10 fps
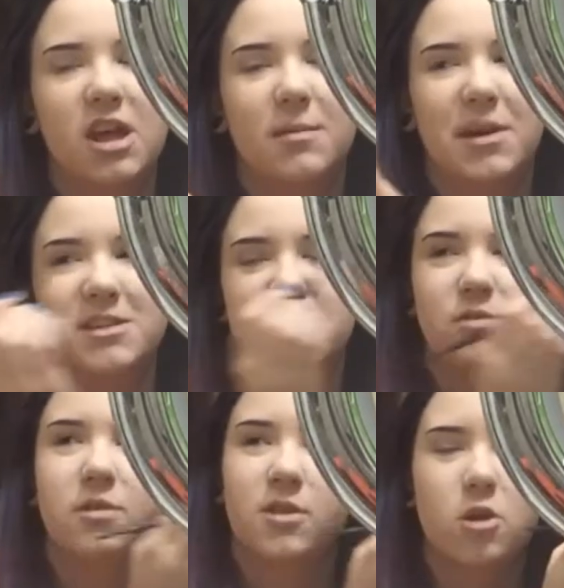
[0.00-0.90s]
they might teach
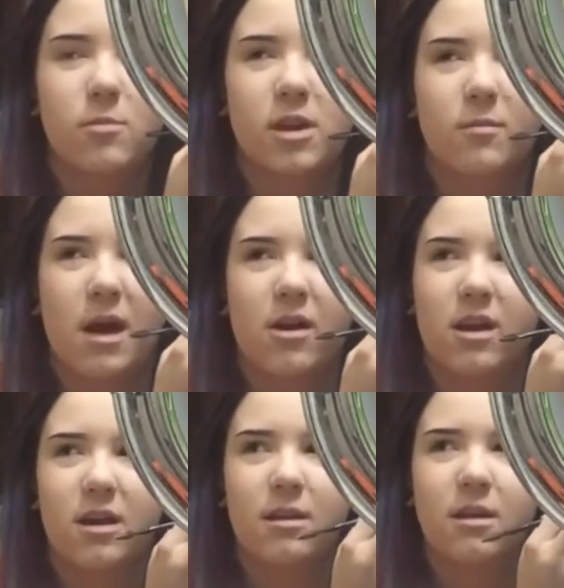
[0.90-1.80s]
you a little bit about
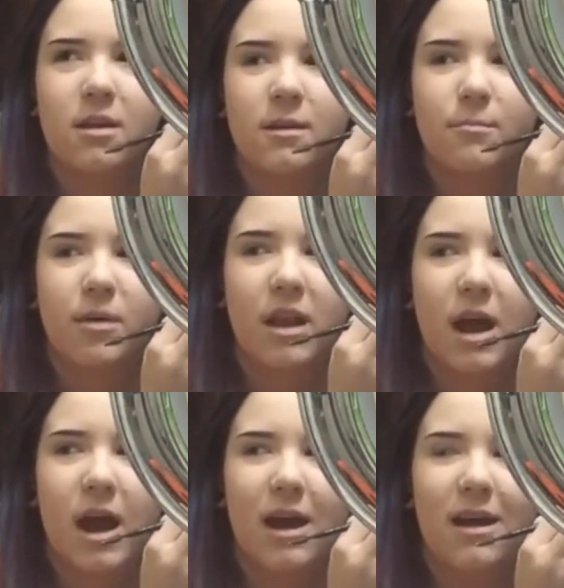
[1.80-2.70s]
it,
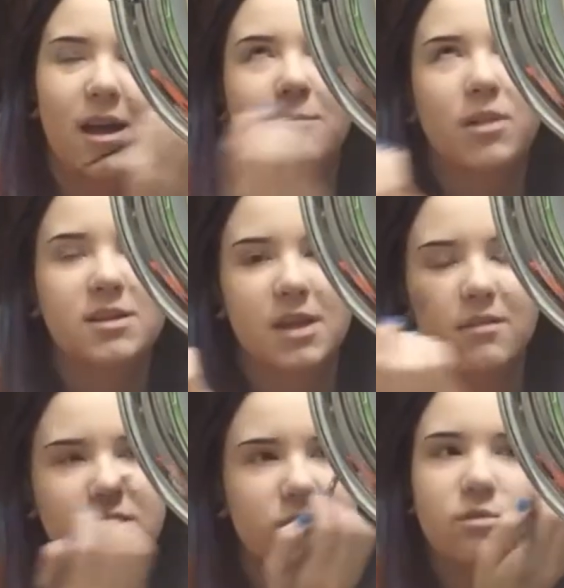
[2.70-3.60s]
but And plus
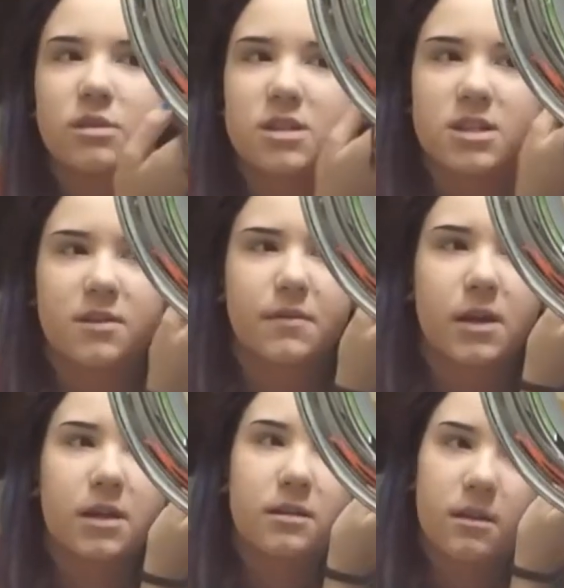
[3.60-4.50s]
every school is
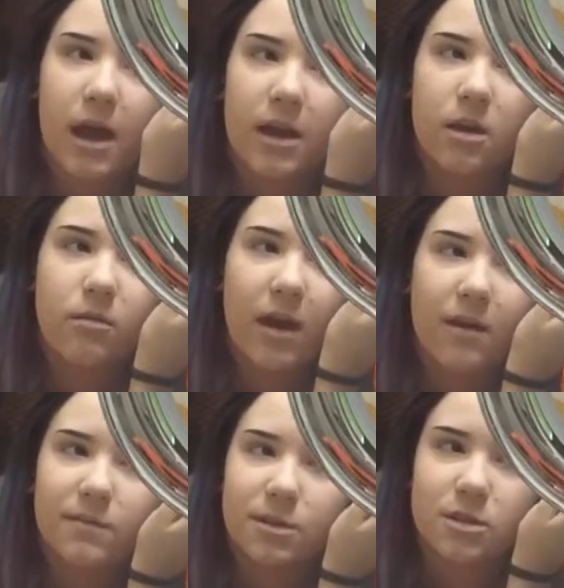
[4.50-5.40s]
different. I know
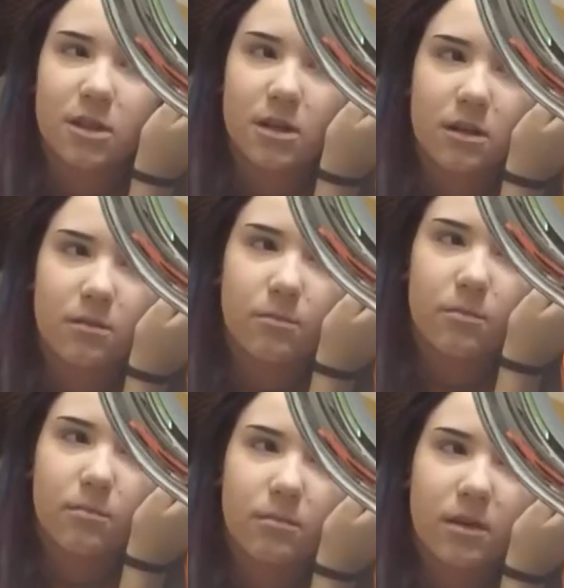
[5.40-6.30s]
that for sure.
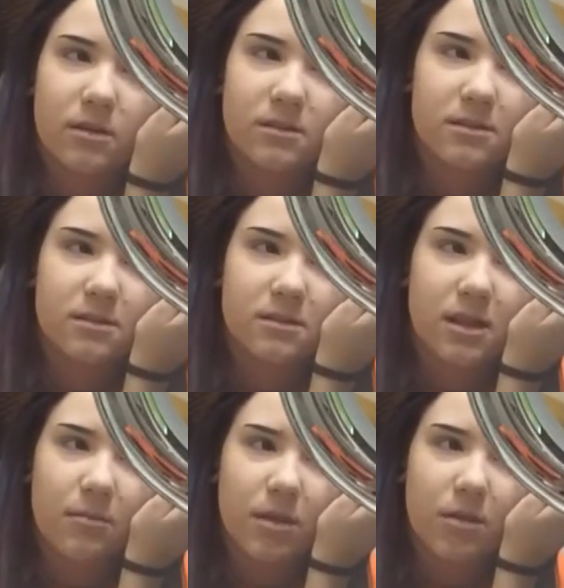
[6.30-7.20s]
Because it's the
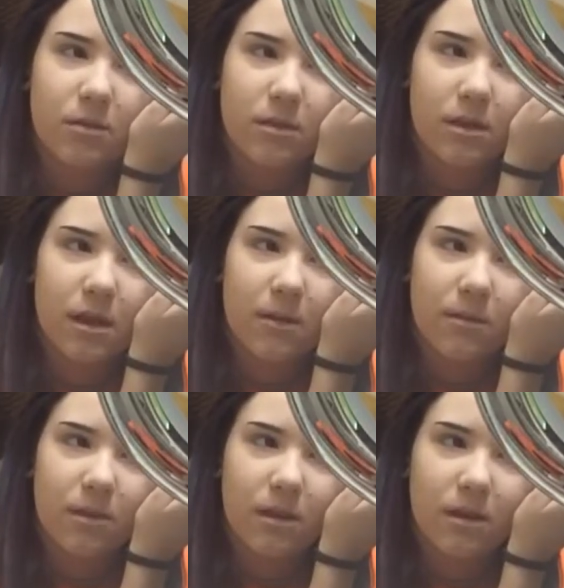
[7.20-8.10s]
same thing with like
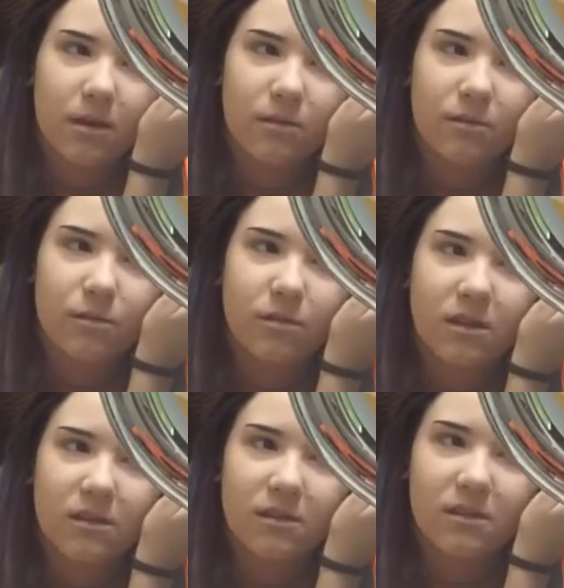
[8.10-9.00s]
everything. No school
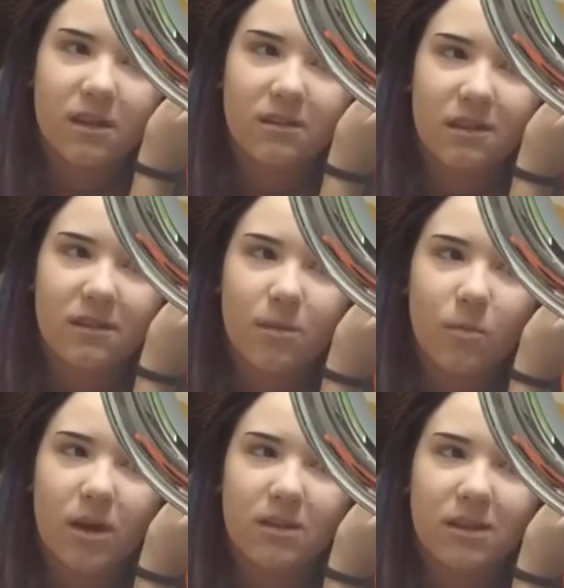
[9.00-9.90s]
teaches the exact same
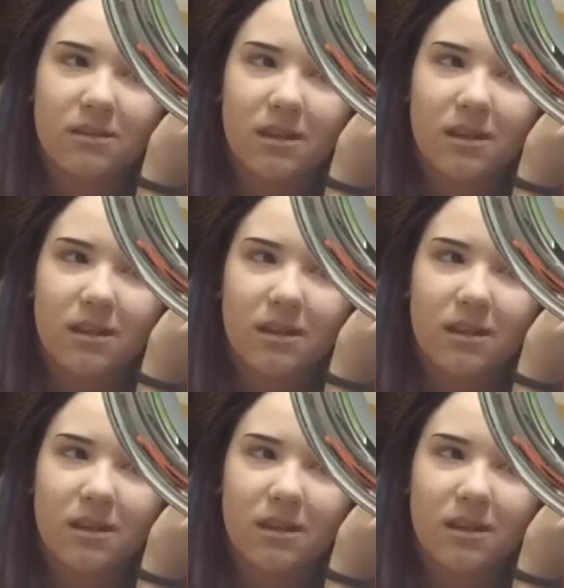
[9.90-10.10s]
way and the